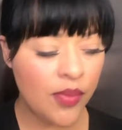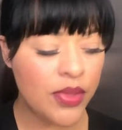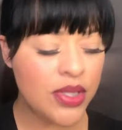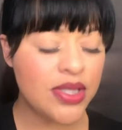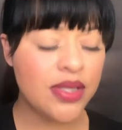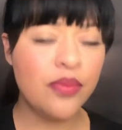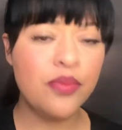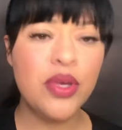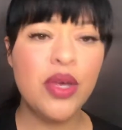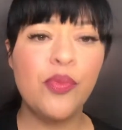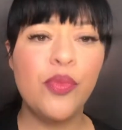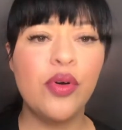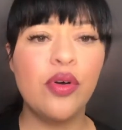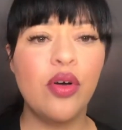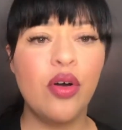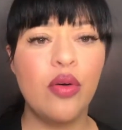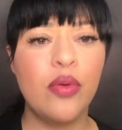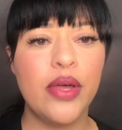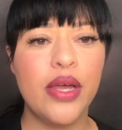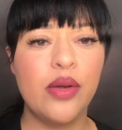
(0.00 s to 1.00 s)
Some people
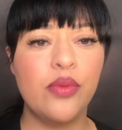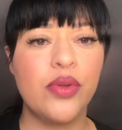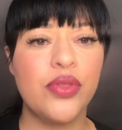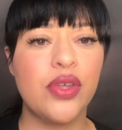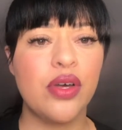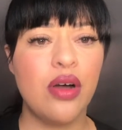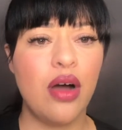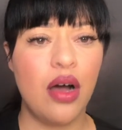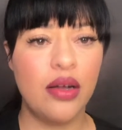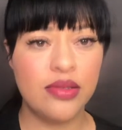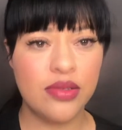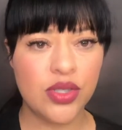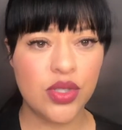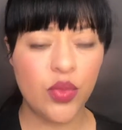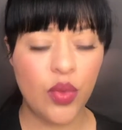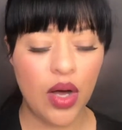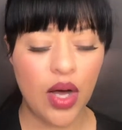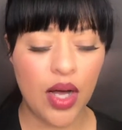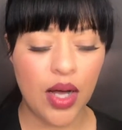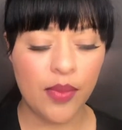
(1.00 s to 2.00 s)
go in with a cotton
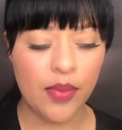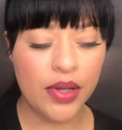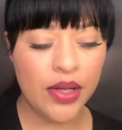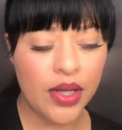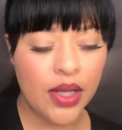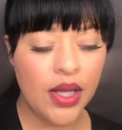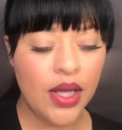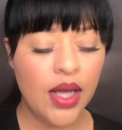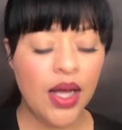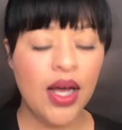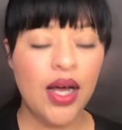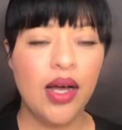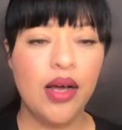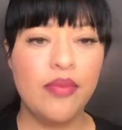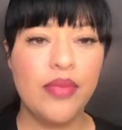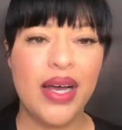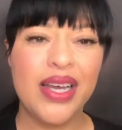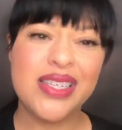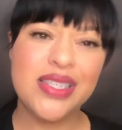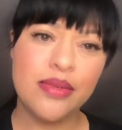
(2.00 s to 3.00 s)
swab.
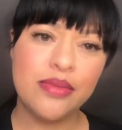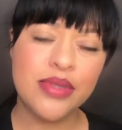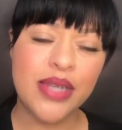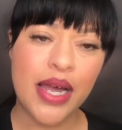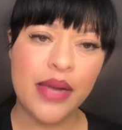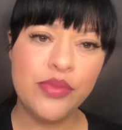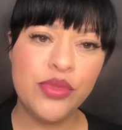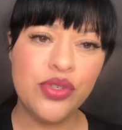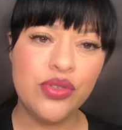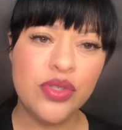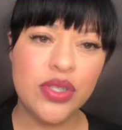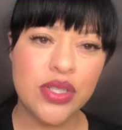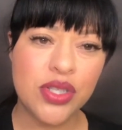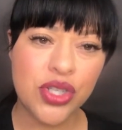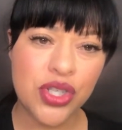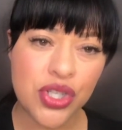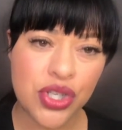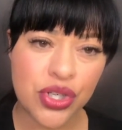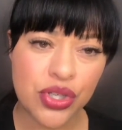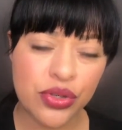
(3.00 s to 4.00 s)
I sometimes use a
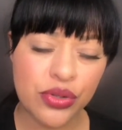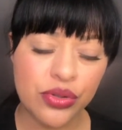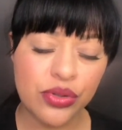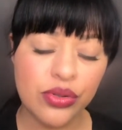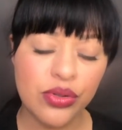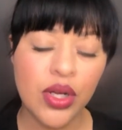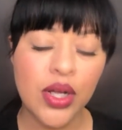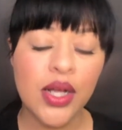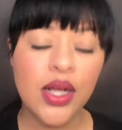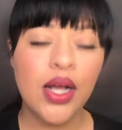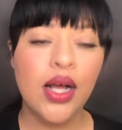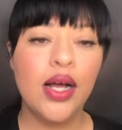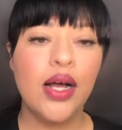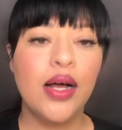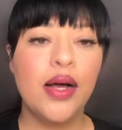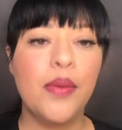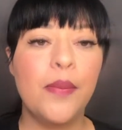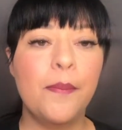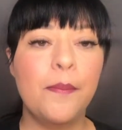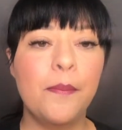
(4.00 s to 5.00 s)
tissue,
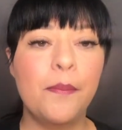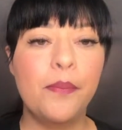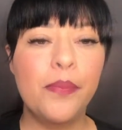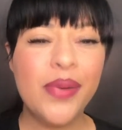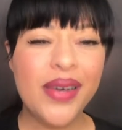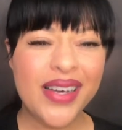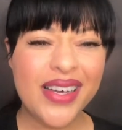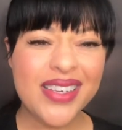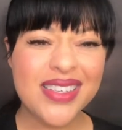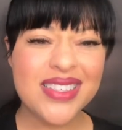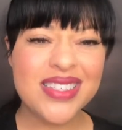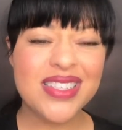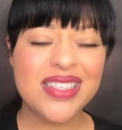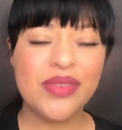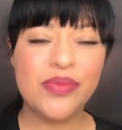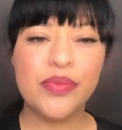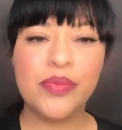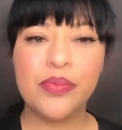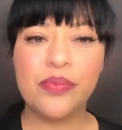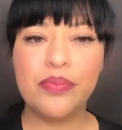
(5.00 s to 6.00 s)
but
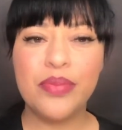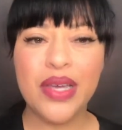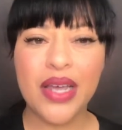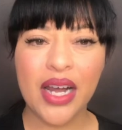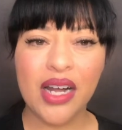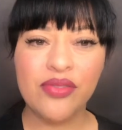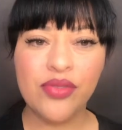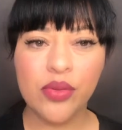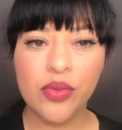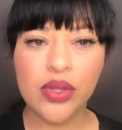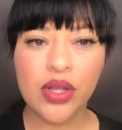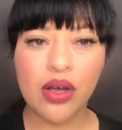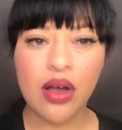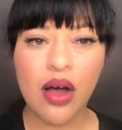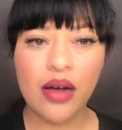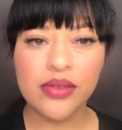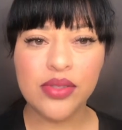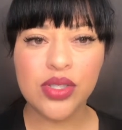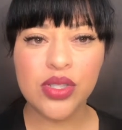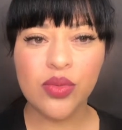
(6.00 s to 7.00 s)
be careful with the
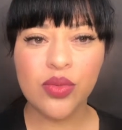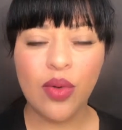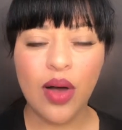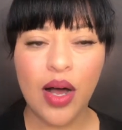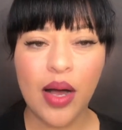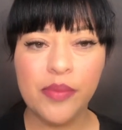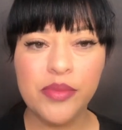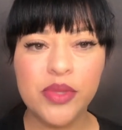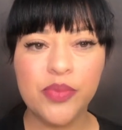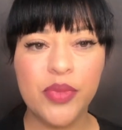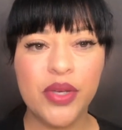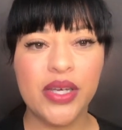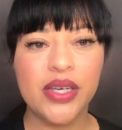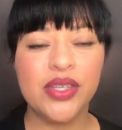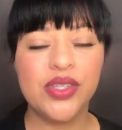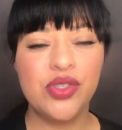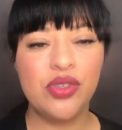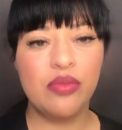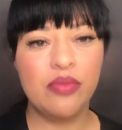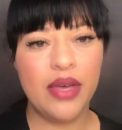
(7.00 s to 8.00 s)
cotton swabs
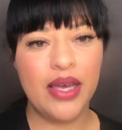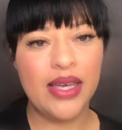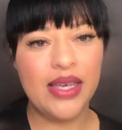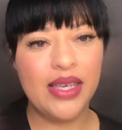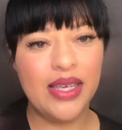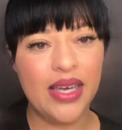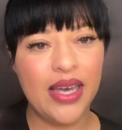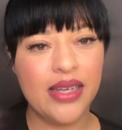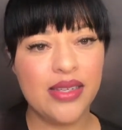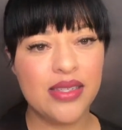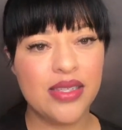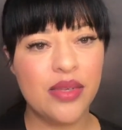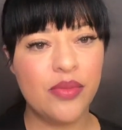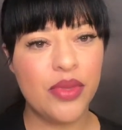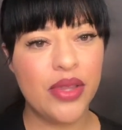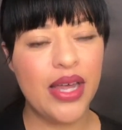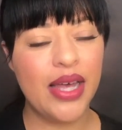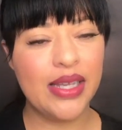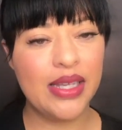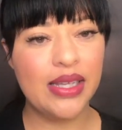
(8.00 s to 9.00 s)
because you may get some
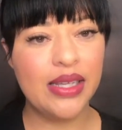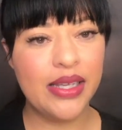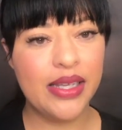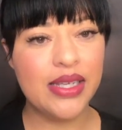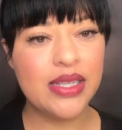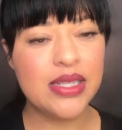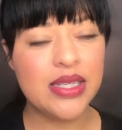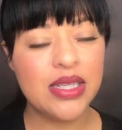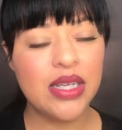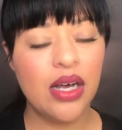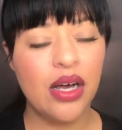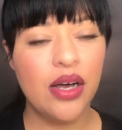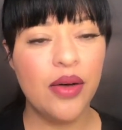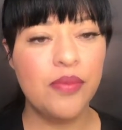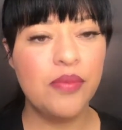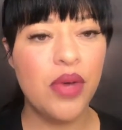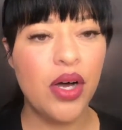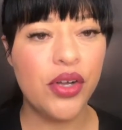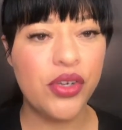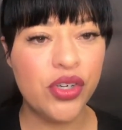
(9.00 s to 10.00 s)
of that lint
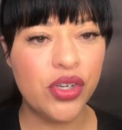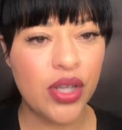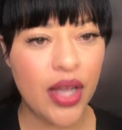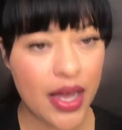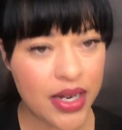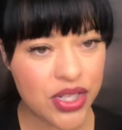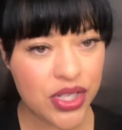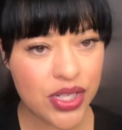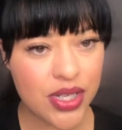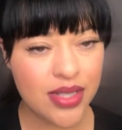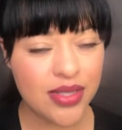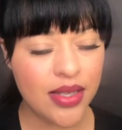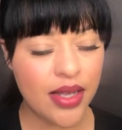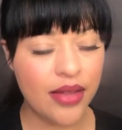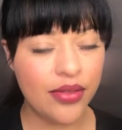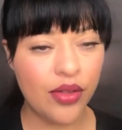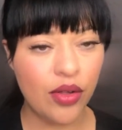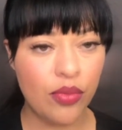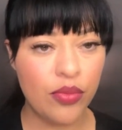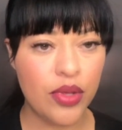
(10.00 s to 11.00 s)
on your lashes,
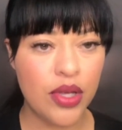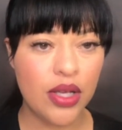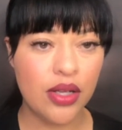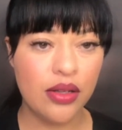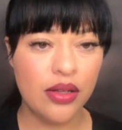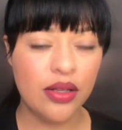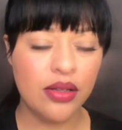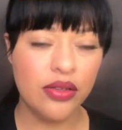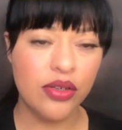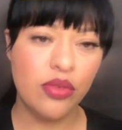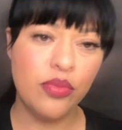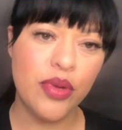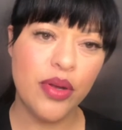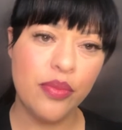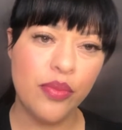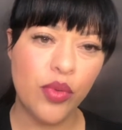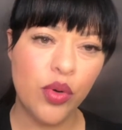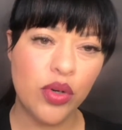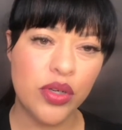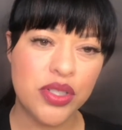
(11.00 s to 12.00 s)
and they'll be a little bit
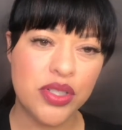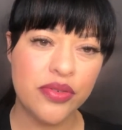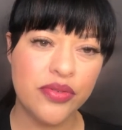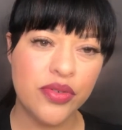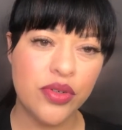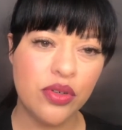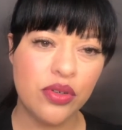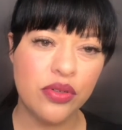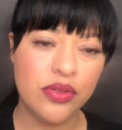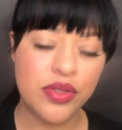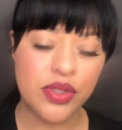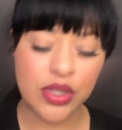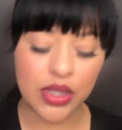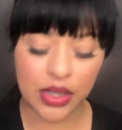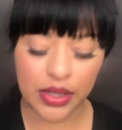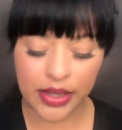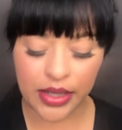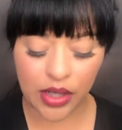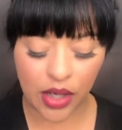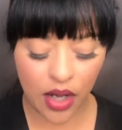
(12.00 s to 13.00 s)
more difficult to
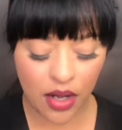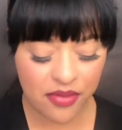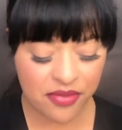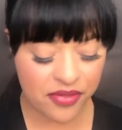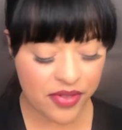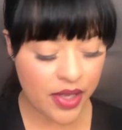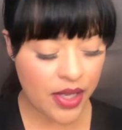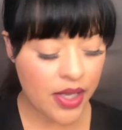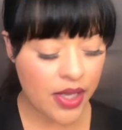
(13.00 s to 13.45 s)
clean off.